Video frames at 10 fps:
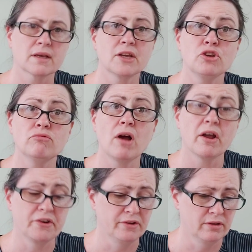"Can you
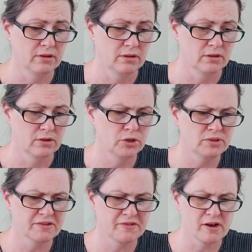run? Who's
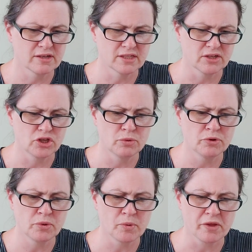the faster, you or
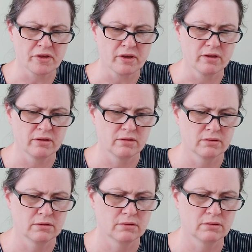your brother?"
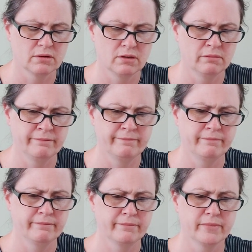
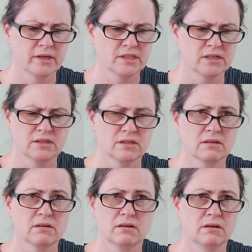I stuttered.
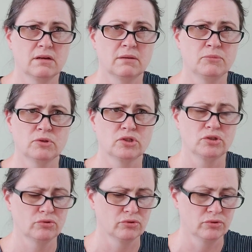"I'm not
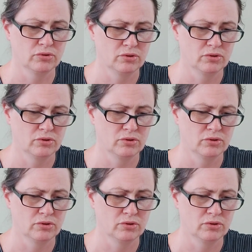sure."